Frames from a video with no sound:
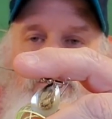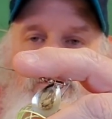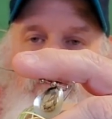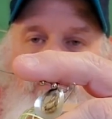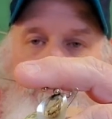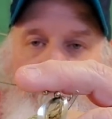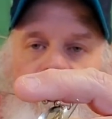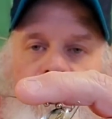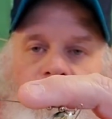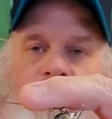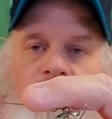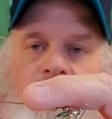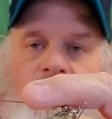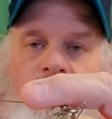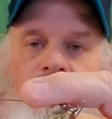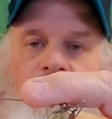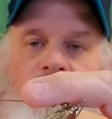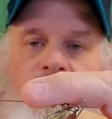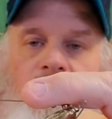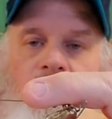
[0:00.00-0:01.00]
to the hook,
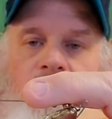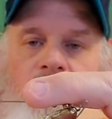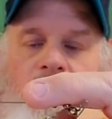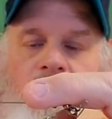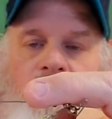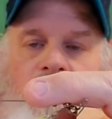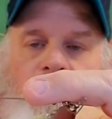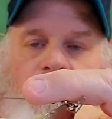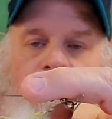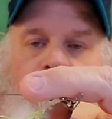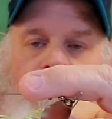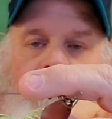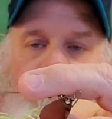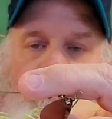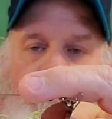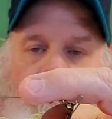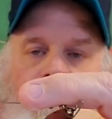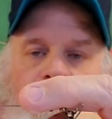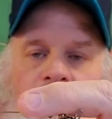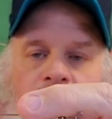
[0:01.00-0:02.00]

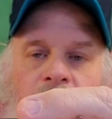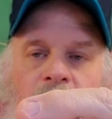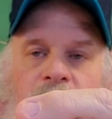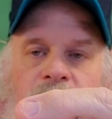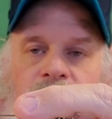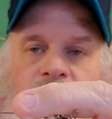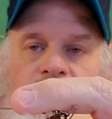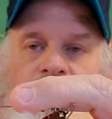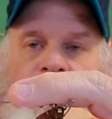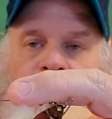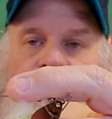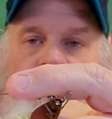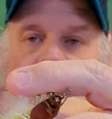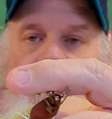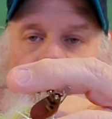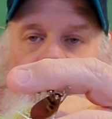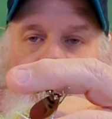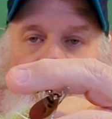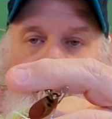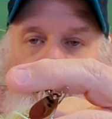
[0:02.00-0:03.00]
it actually comes
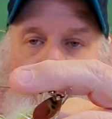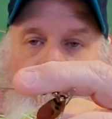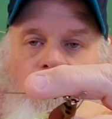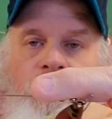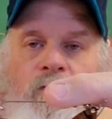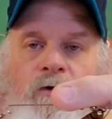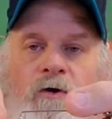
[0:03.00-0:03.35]
over